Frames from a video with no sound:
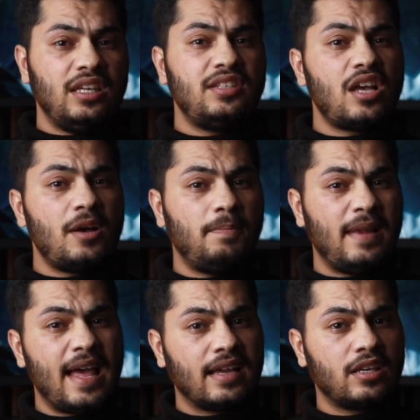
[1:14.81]
These are
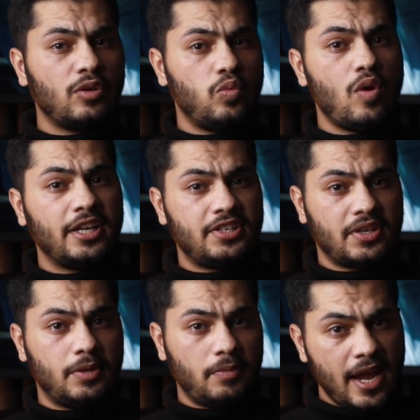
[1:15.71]
black, white,
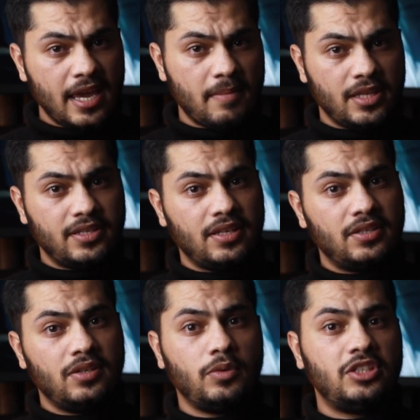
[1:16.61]
grey images